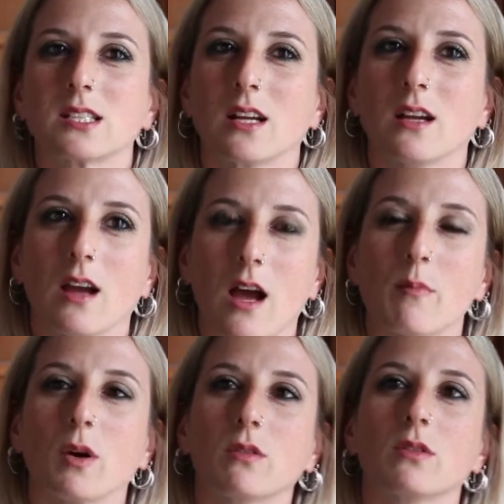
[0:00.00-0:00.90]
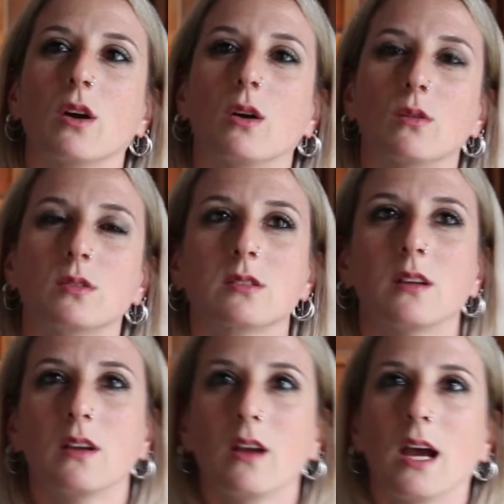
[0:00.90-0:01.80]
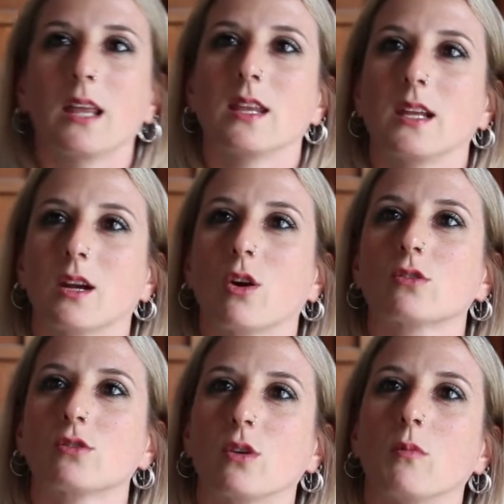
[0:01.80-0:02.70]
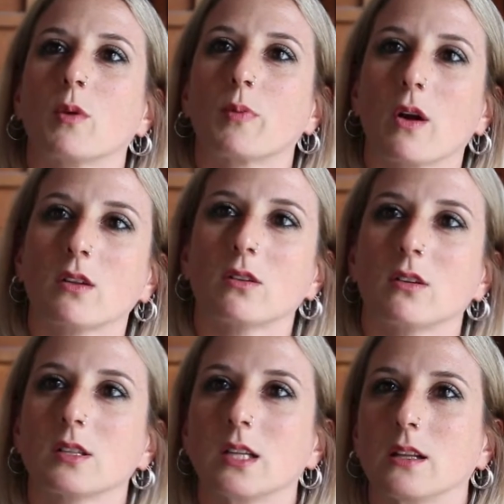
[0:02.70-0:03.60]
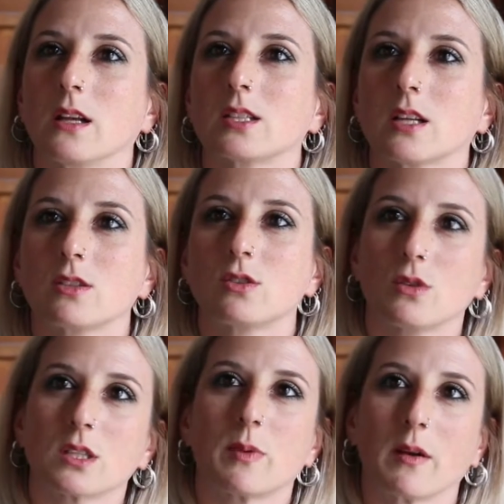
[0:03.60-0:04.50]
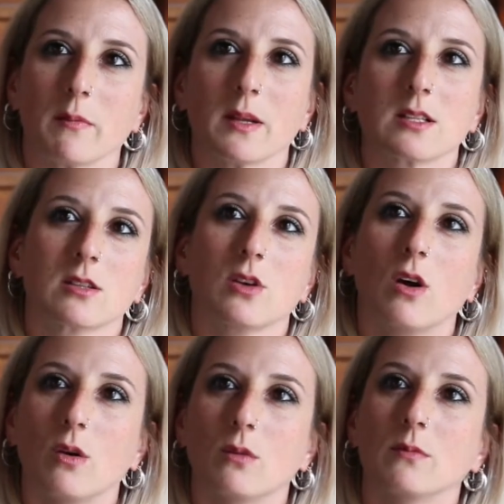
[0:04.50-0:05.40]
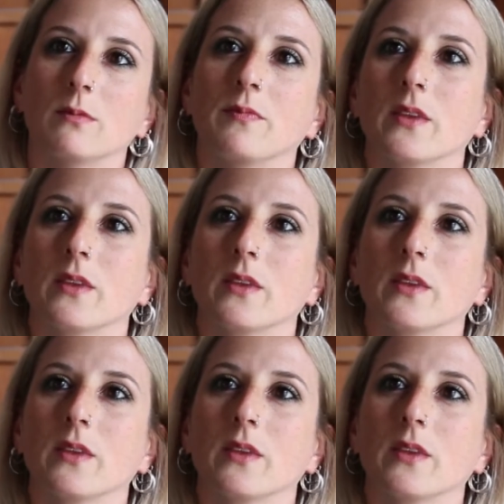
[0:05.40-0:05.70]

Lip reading: I bought those, and then I got to know more products, and I started to experiment at home.